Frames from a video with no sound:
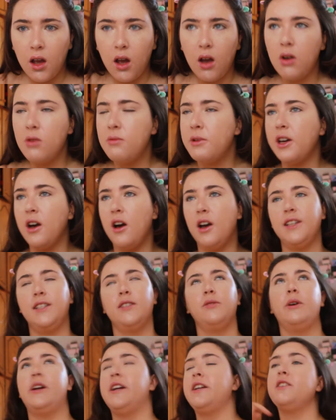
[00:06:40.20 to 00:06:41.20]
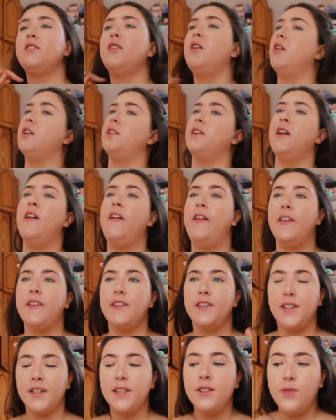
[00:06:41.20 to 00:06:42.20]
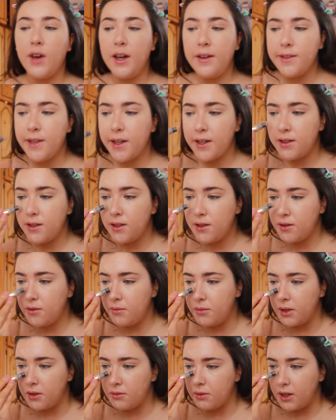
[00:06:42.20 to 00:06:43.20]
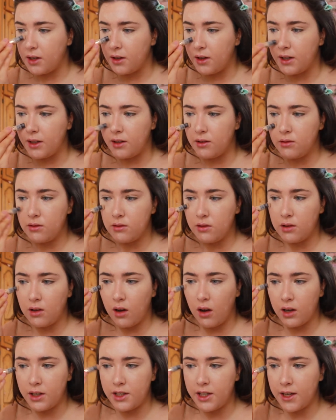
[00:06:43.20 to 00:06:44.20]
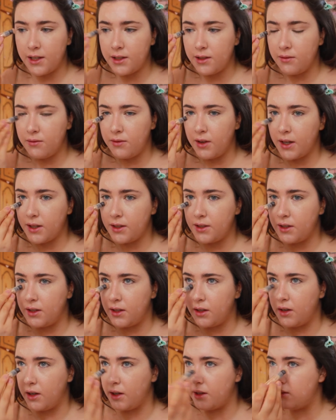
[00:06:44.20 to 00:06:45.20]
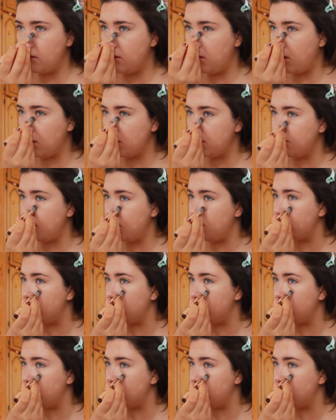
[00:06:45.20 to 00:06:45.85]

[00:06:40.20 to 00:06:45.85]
oh my god, I swear to god, since five seconds of Summer, when I got a chest infection and like lost my